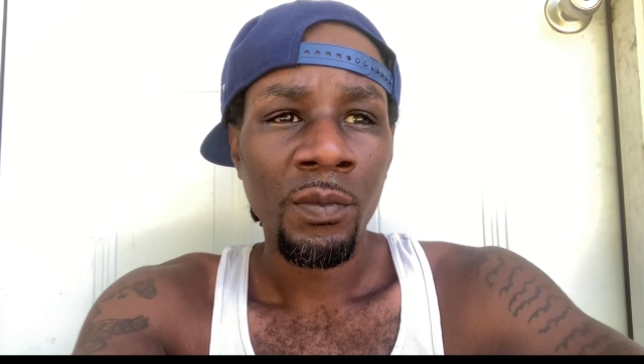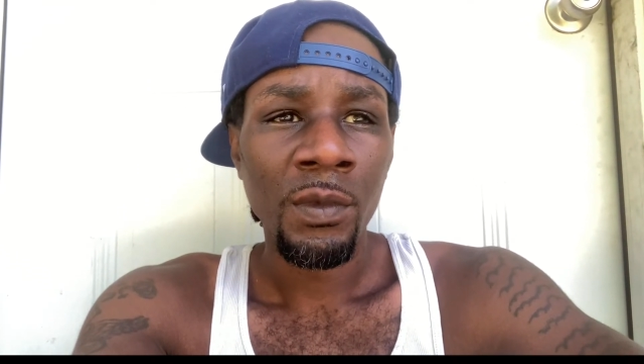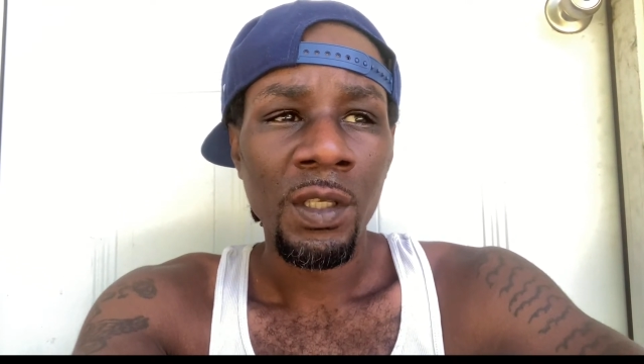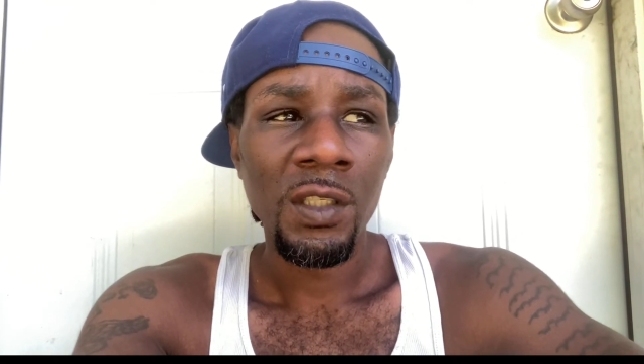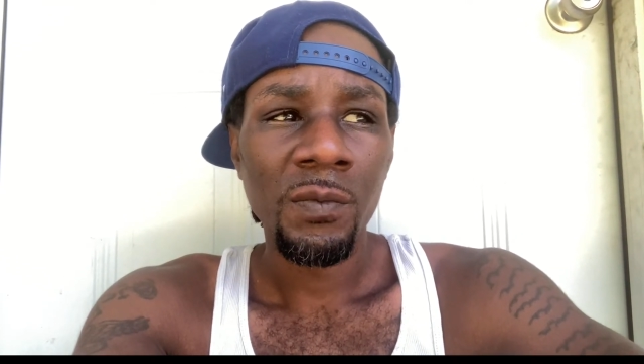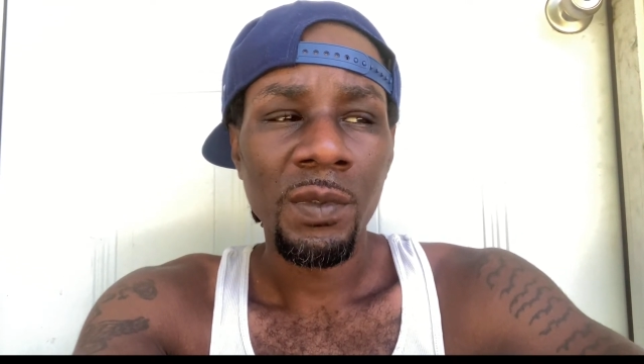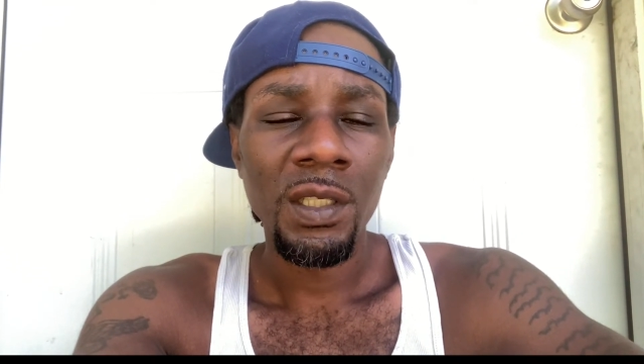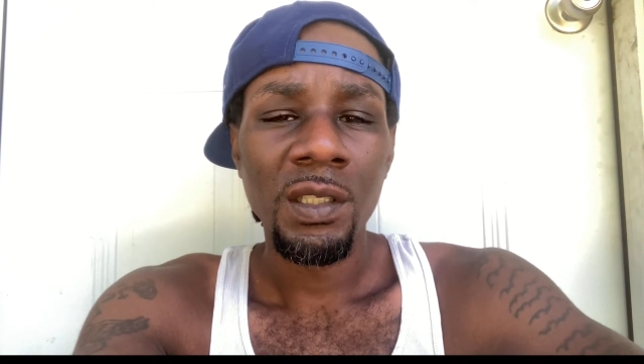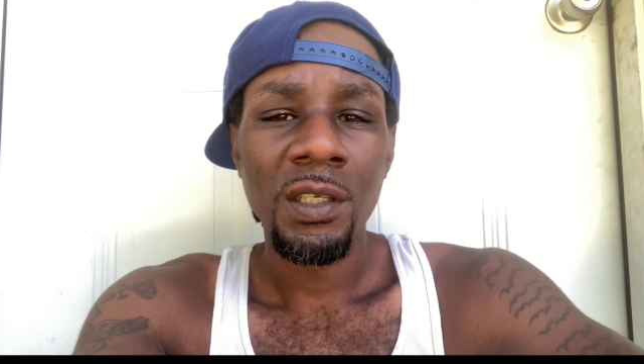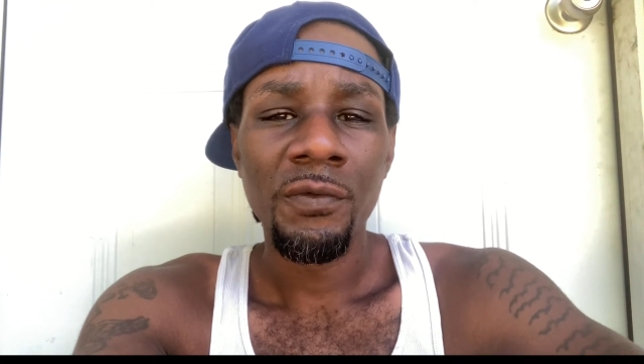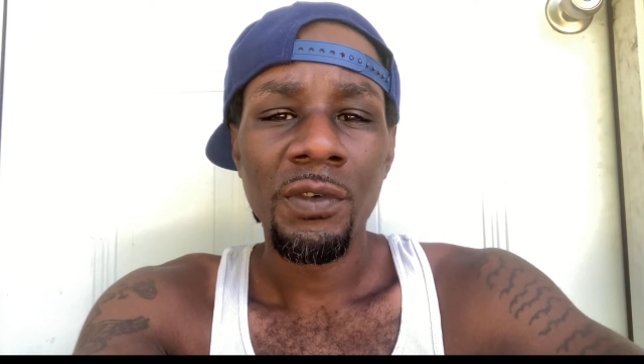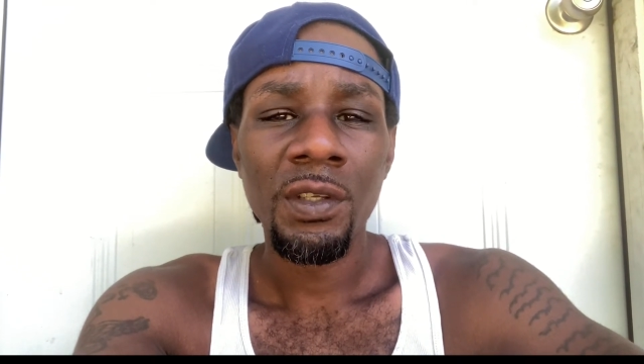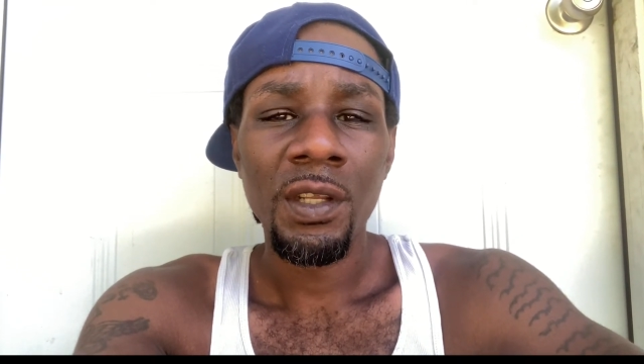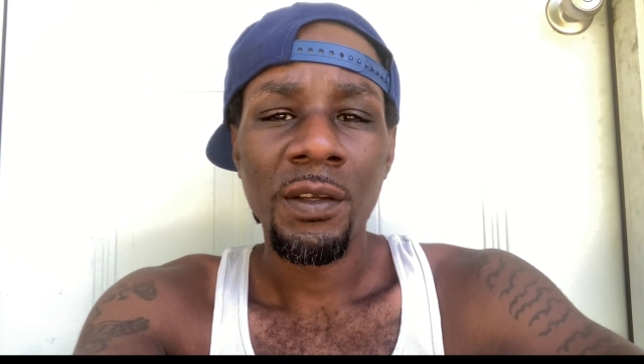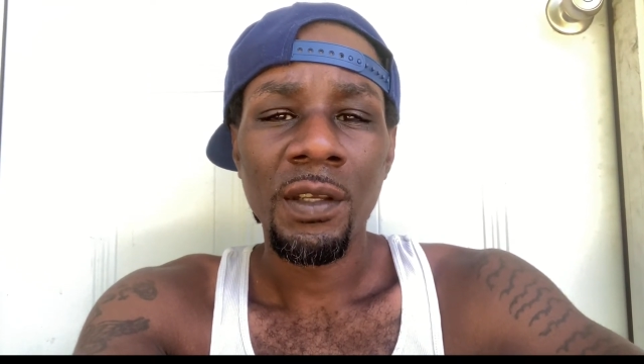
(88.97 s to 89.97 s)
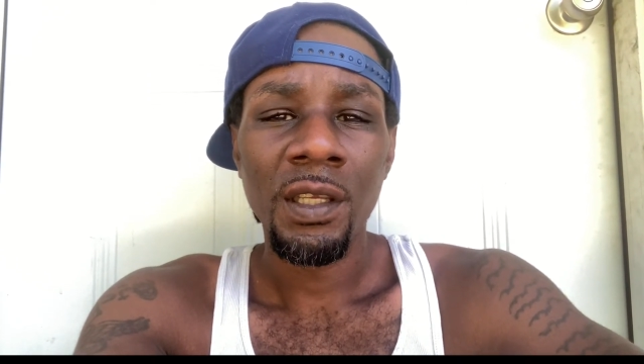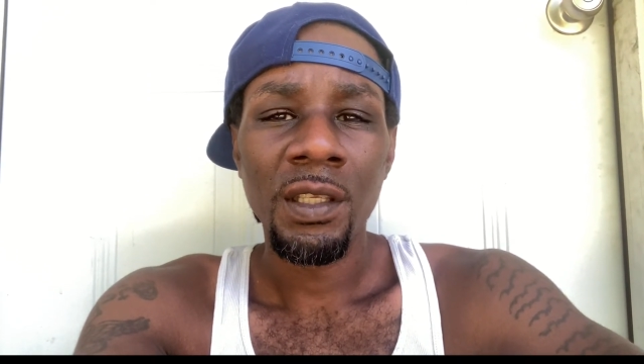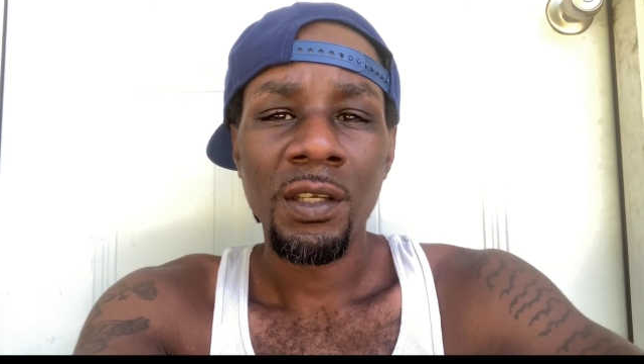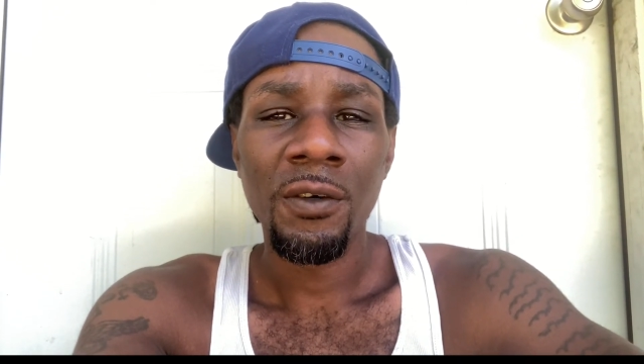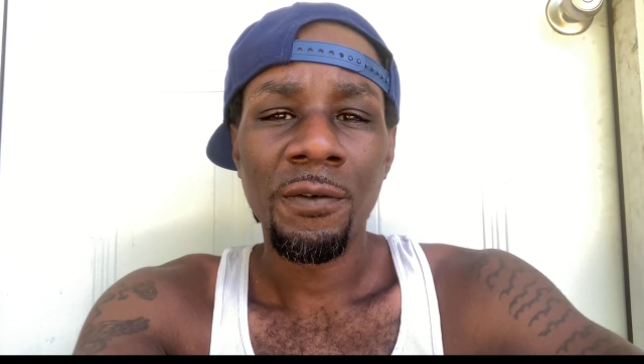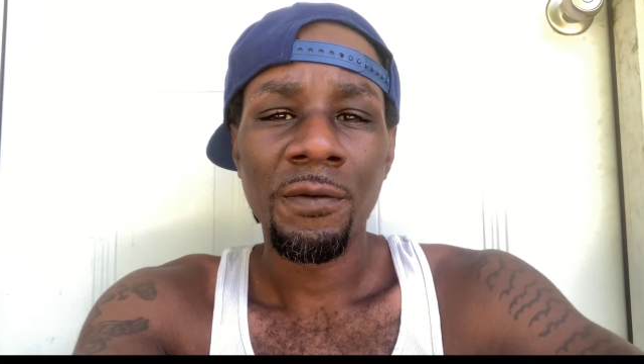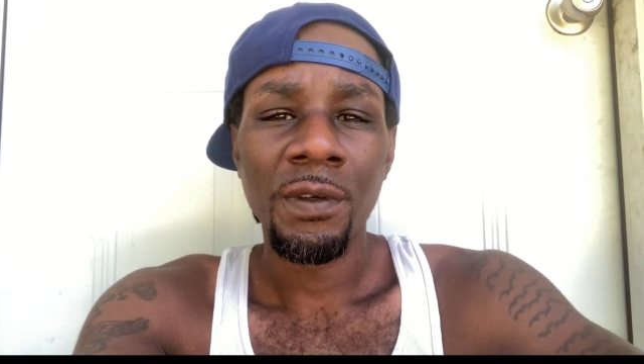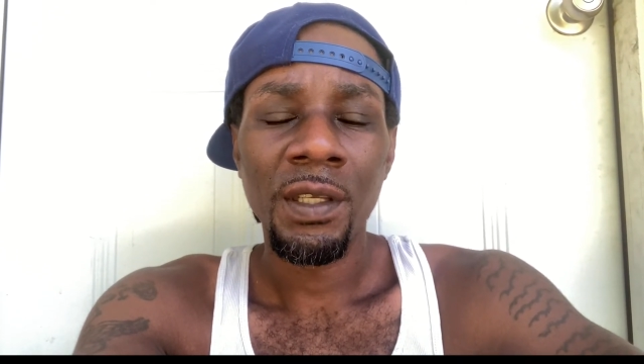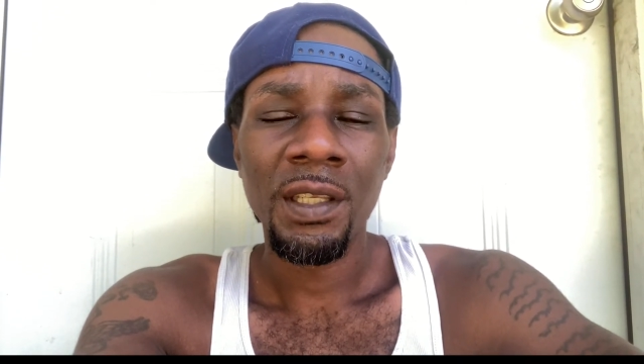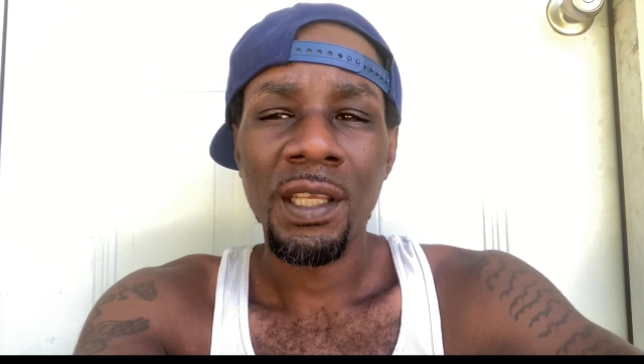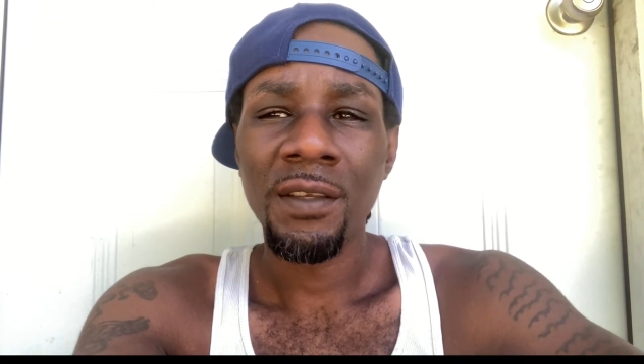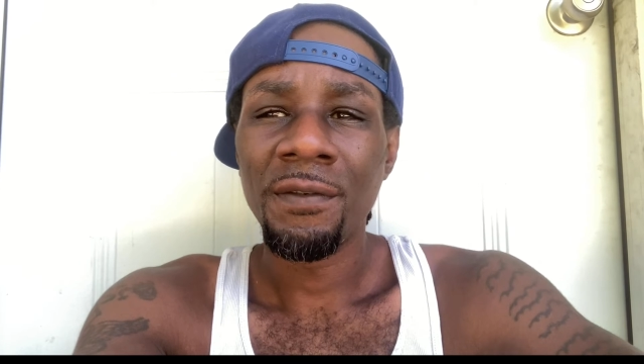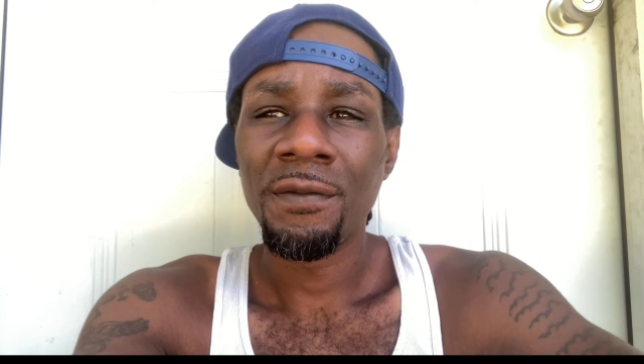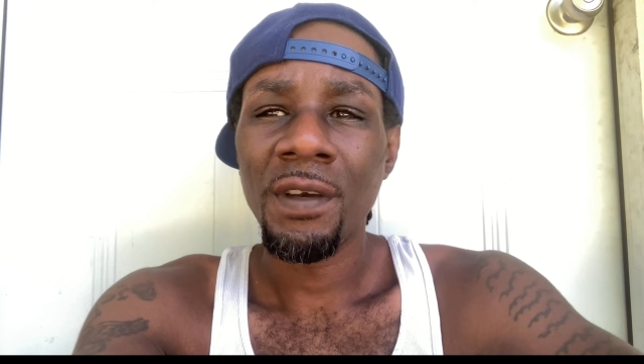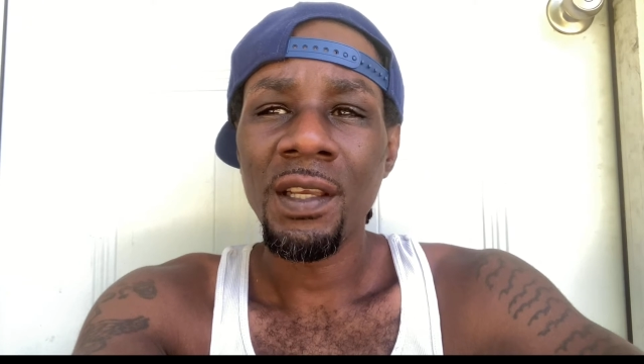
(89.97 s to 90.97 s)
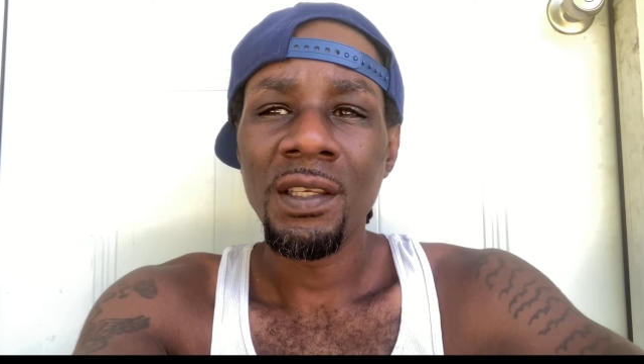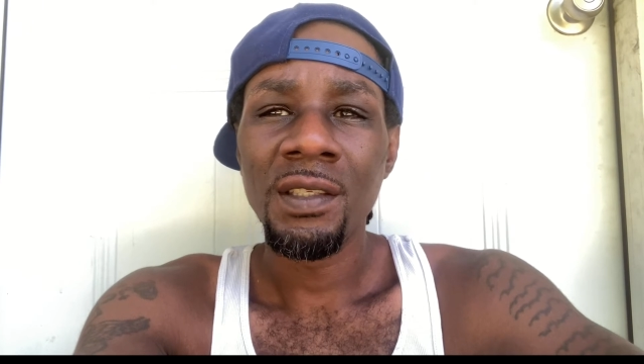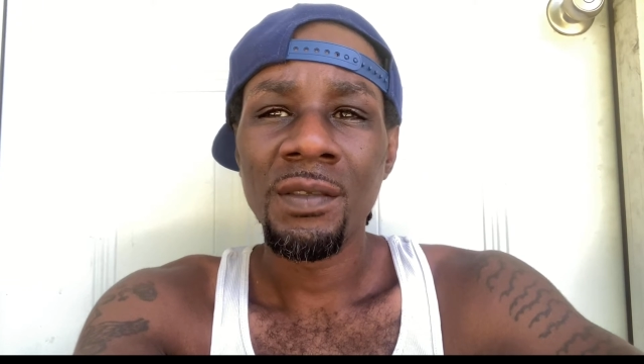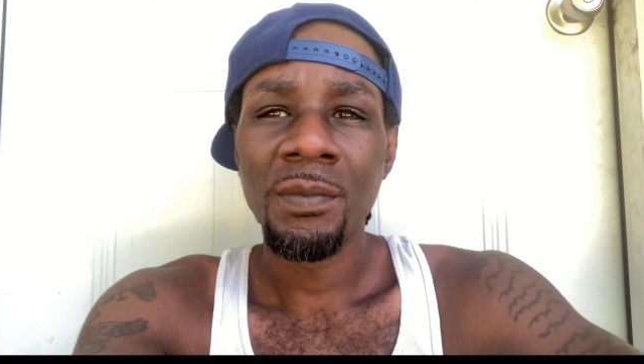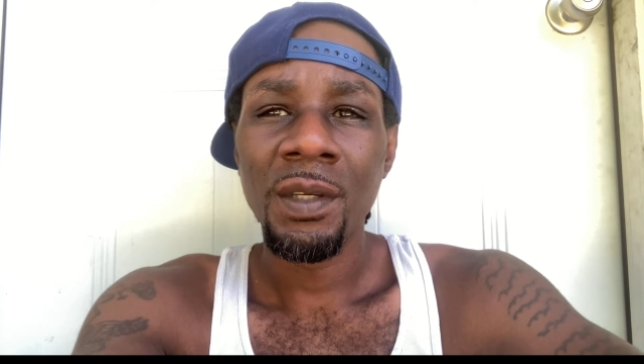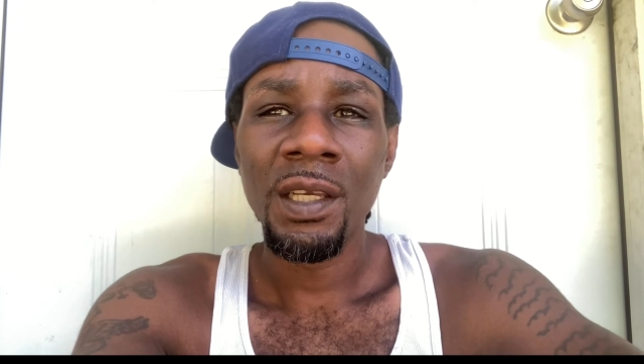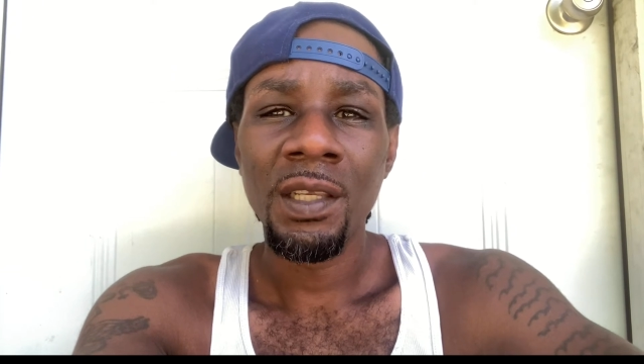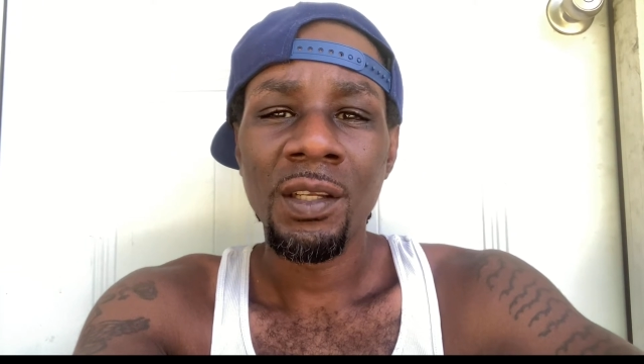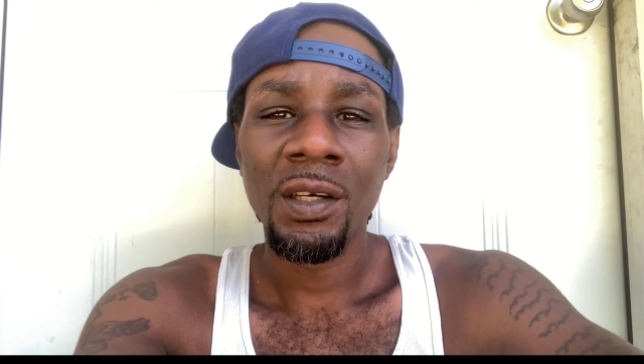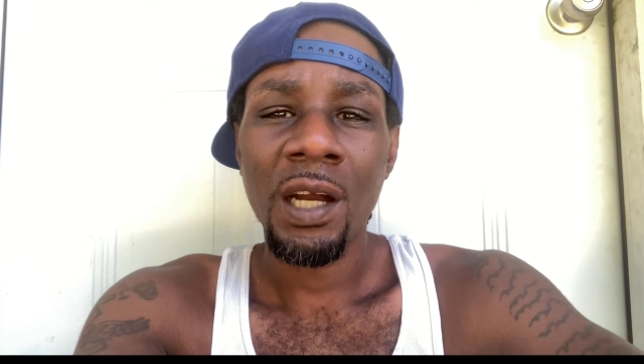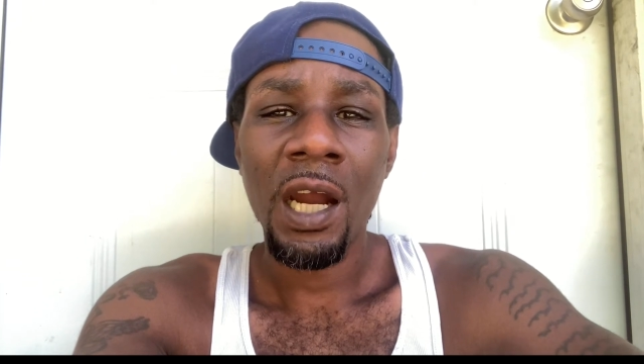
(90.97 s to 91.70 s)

especially if you know in your in their face, man.